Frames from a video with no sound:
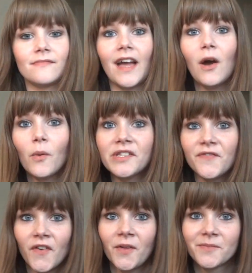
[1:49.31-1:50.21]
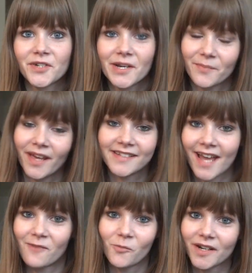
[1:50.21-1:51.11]
I always film during
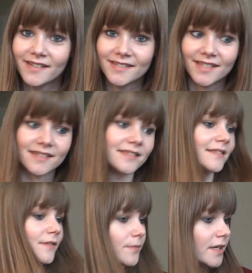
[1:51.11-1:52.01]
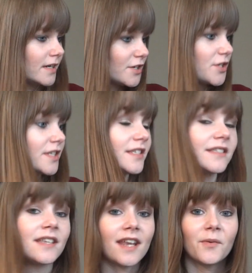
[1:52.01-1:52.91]
playtime. What is this? Oh my gosh. This
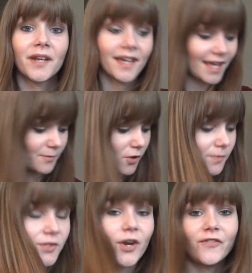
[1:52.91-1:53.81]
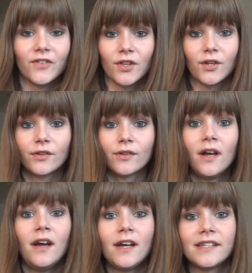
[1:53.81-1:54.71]
today when I came home, sorry for the little
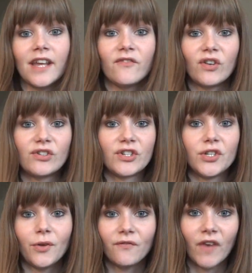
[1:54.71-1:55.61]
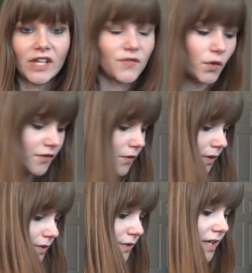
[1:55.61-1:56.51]
diversion. You can fast forward if you
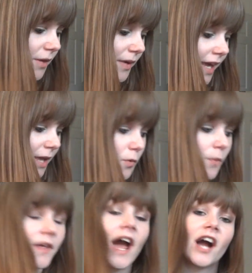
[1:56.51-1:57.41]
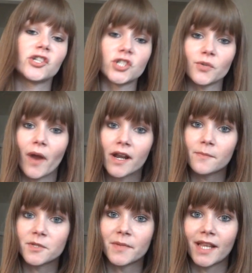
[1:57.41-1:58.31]
want to. Today when I came home, they actually ran
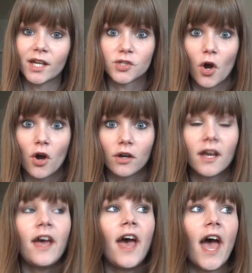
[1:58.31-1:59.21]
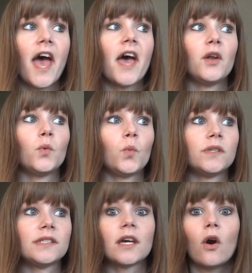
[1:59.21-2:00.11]
up to me like a dog and
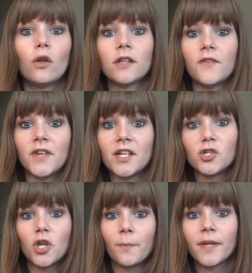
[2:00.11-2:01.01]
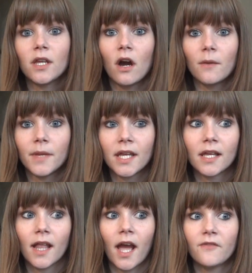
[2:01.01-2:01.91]
was like all lovey and jumpy on
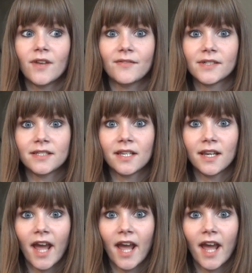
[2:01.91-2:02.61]
me. Like, I've never seen